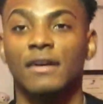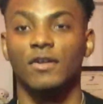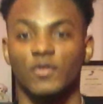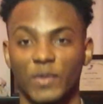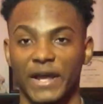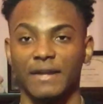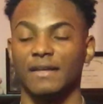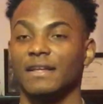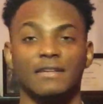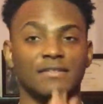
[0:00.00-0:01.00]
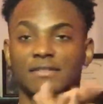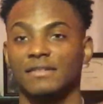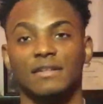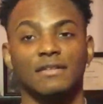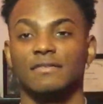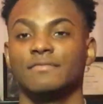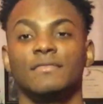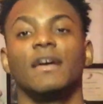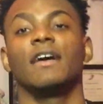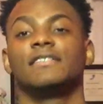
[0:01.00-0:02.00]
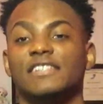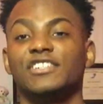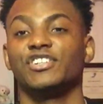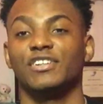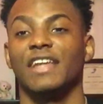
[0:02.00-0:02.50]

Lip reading: great. It is still a t-shirt.